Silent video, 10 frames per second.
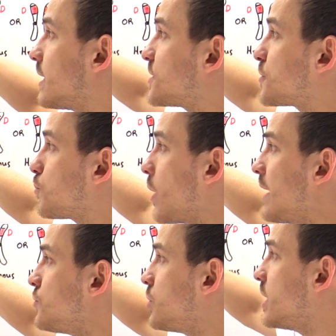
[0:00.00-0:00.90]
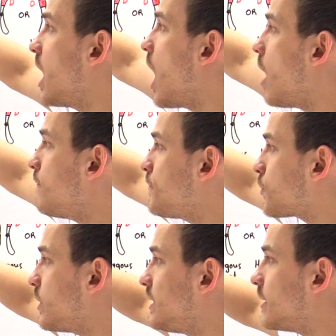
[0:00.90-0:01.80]
the expression of
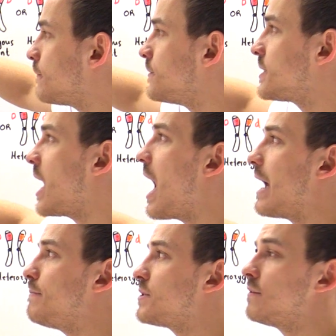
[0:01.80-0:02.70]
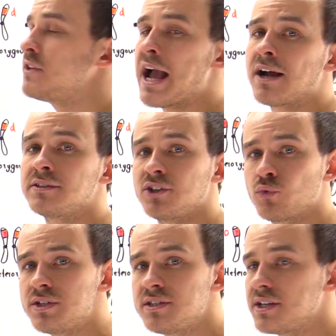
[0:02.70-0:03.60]
three different types of
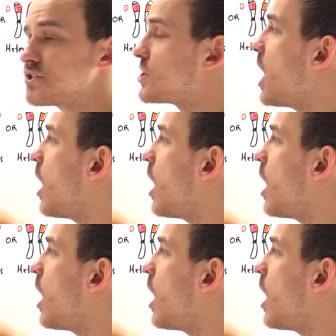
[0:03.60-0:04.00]
characteristics,